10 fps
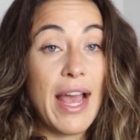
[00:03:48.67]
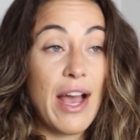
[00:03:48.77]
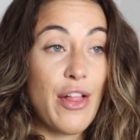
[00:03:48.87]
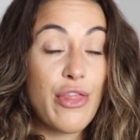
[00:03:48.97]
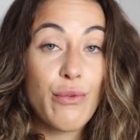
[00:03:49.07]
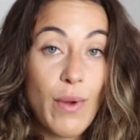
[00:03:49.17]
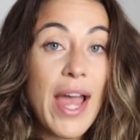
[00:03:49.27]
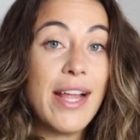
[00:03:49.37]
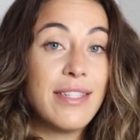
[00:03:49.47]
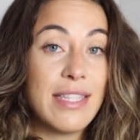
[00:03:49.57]
a
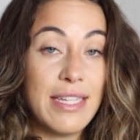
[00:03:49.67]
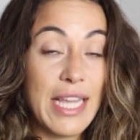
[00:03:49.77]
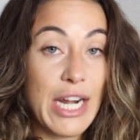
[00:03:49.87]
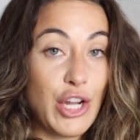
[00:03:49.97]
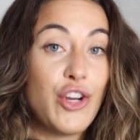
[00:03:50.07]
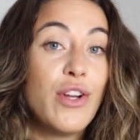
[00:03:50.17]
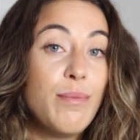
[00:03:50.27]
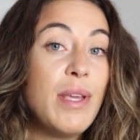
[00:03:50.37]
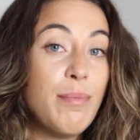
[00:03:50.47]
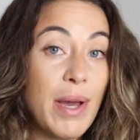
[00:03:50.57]
threat that, that it could
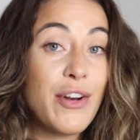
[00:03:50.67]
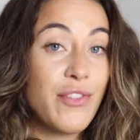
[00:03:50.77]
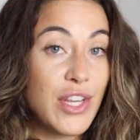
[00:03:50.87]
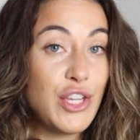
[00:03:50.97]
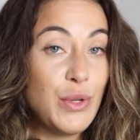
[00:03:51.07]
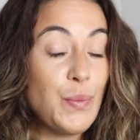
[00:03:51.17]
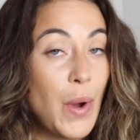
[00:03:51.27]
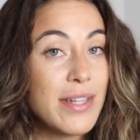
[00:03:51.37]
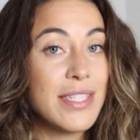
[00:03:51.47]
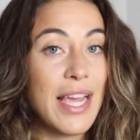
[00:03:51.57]
be better than you
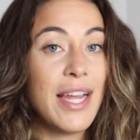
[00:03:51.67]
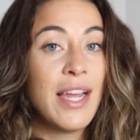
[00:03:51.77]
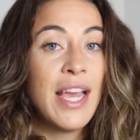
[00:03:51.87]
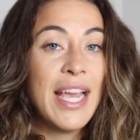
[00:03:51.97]
one day,